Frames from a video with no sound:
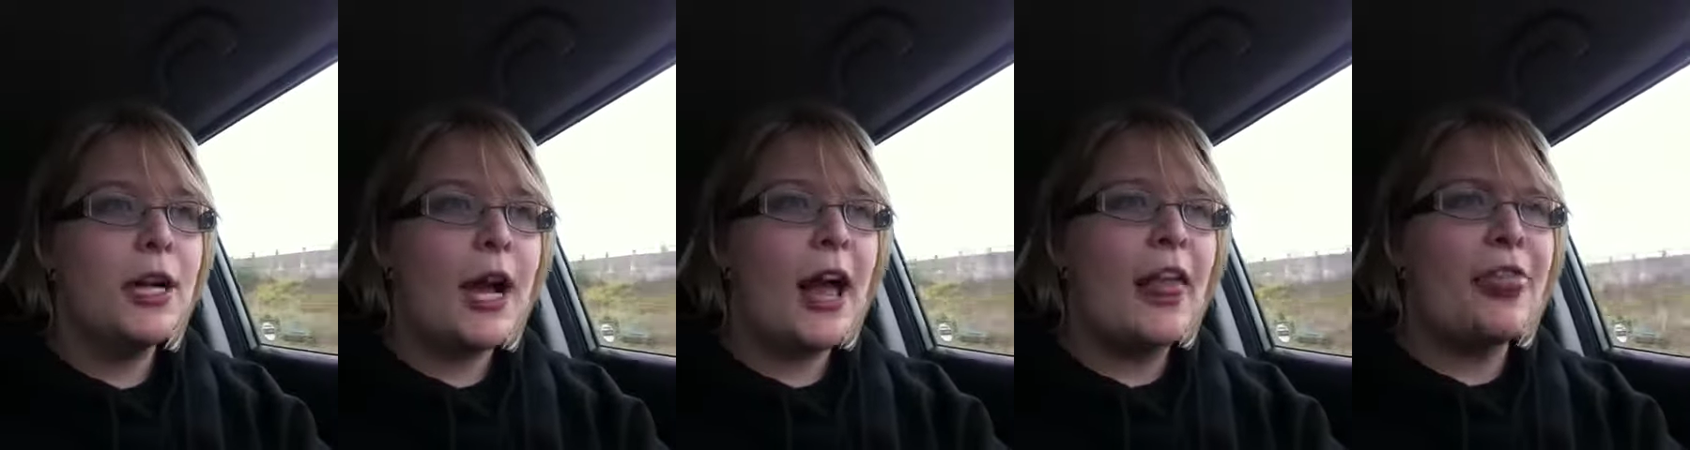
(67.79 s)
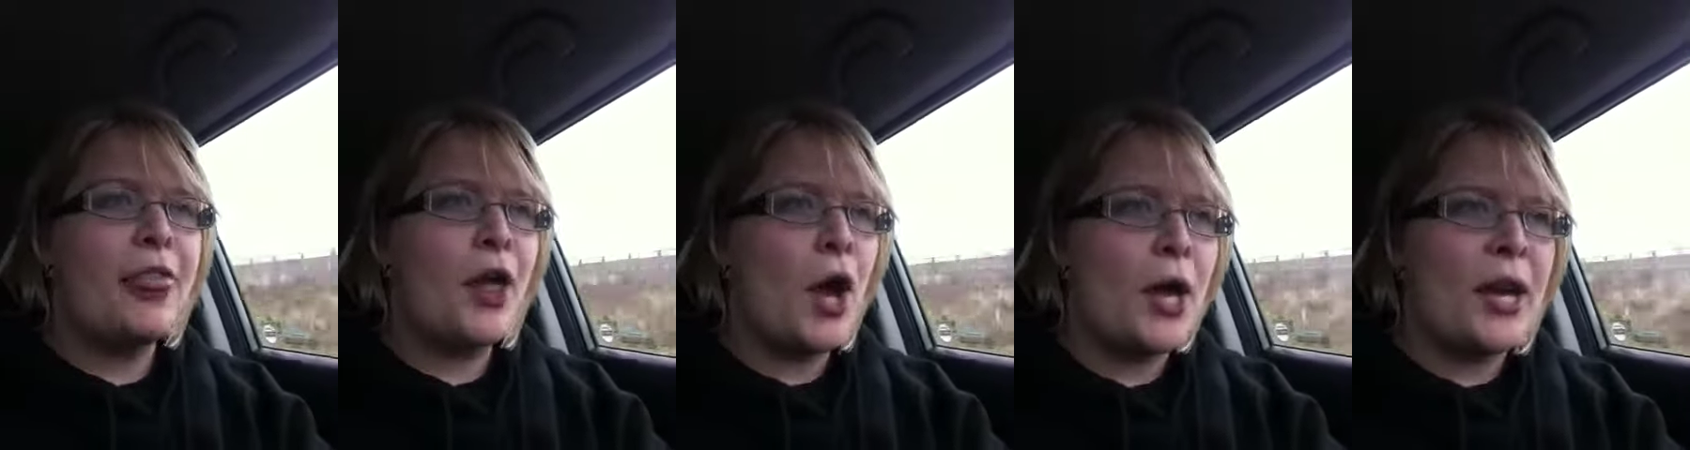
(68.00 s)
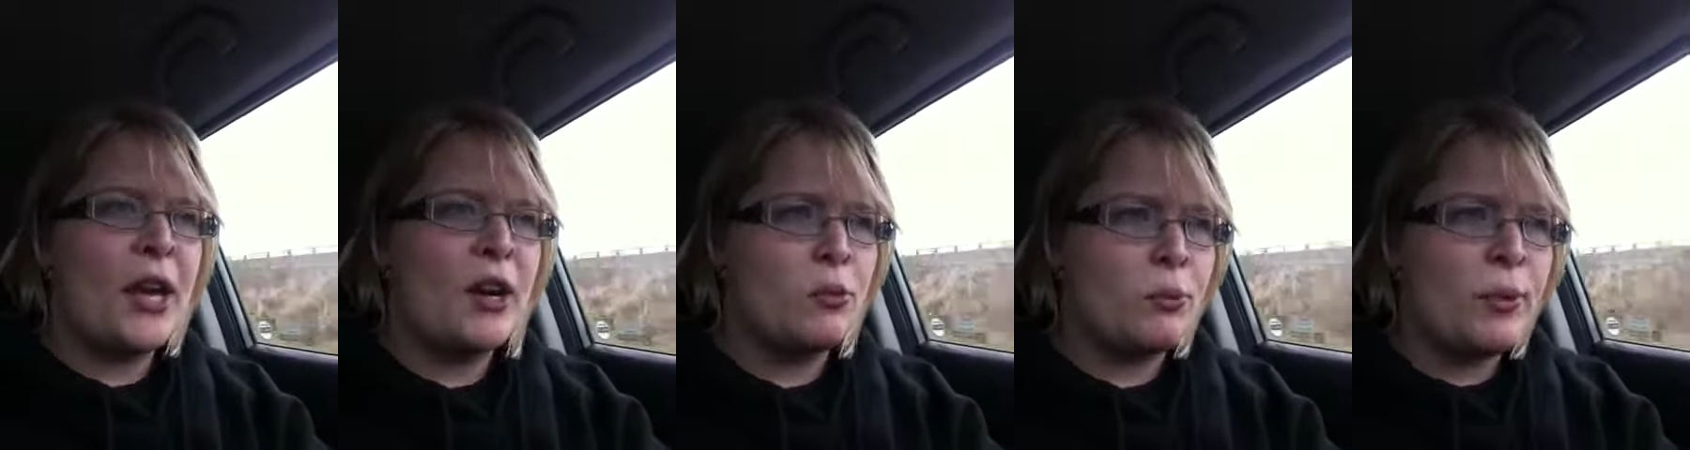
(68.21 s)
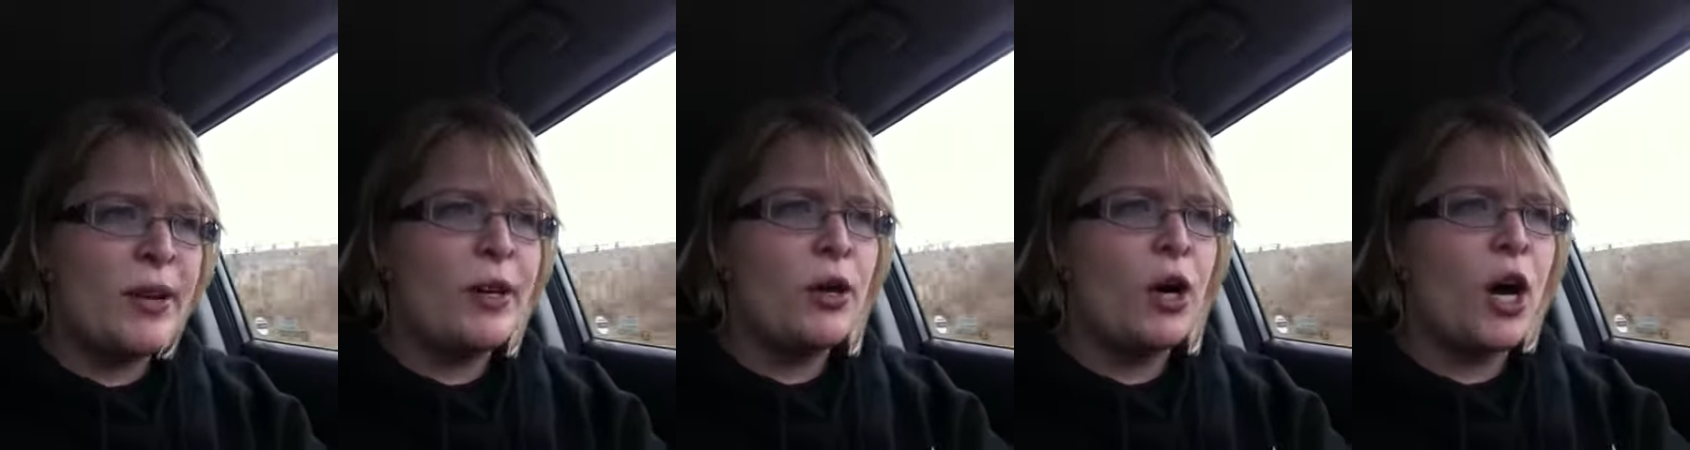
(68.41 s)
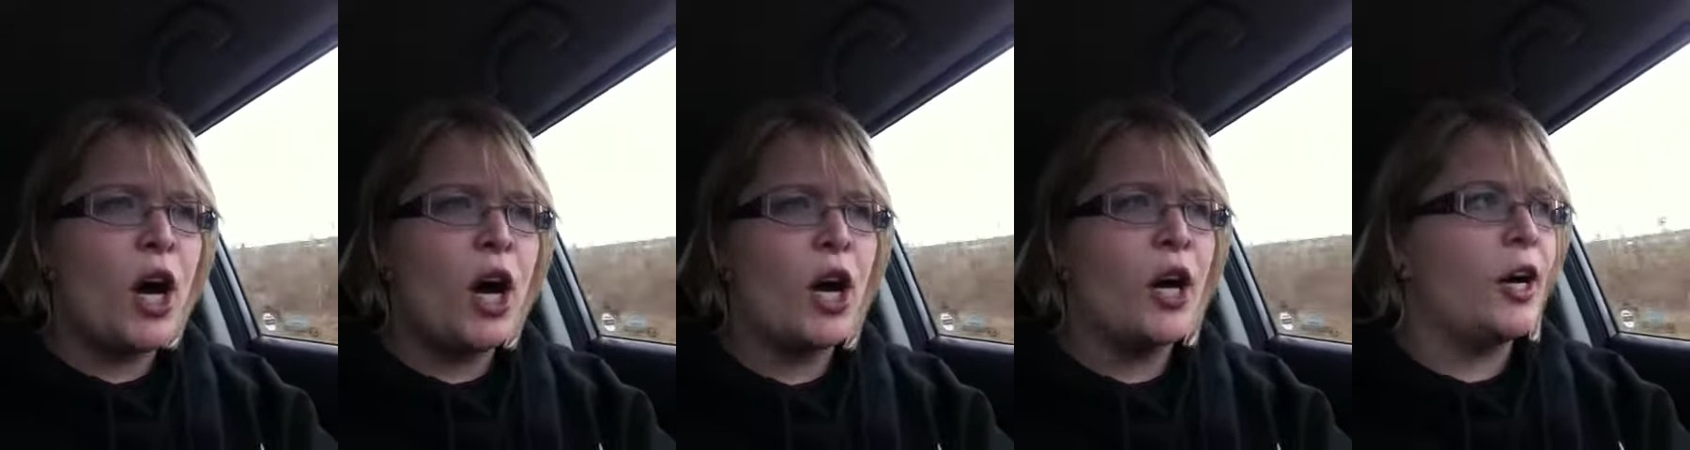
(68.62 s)
I thought it
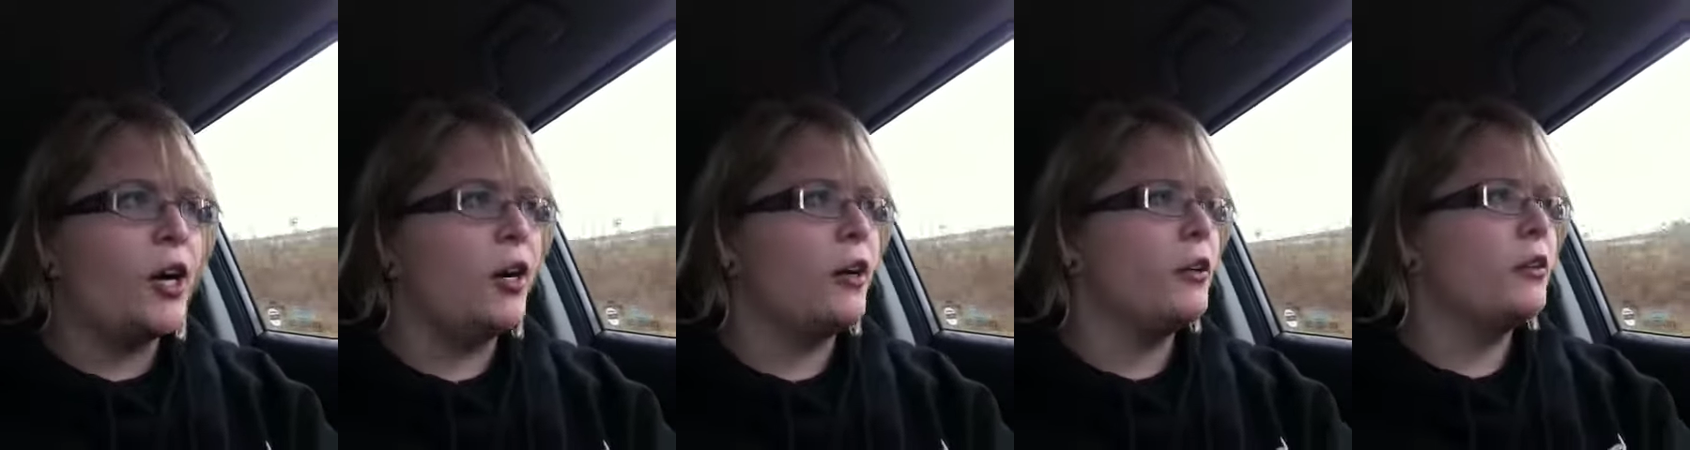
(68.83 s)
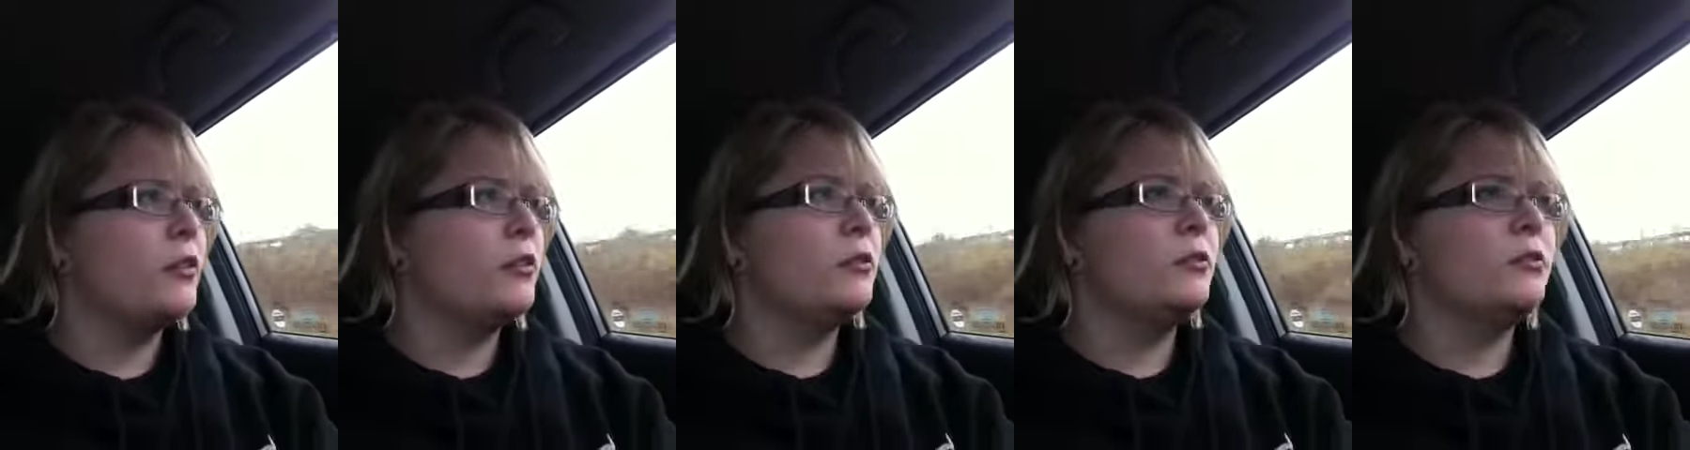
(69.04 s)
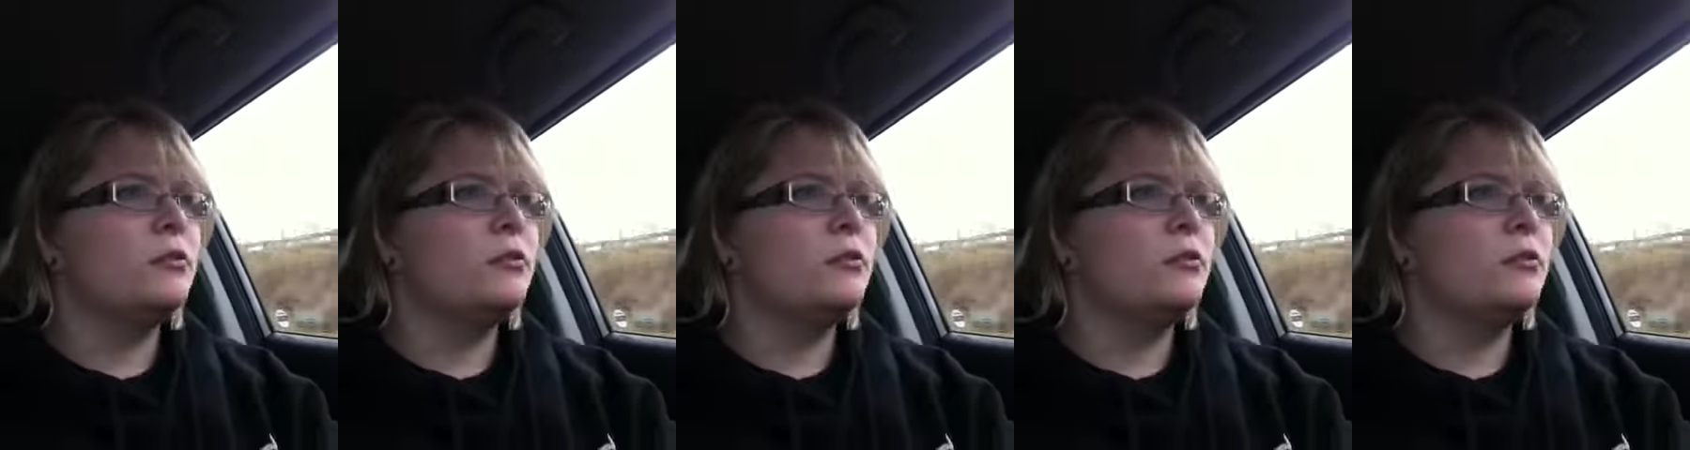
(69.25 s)
real hard.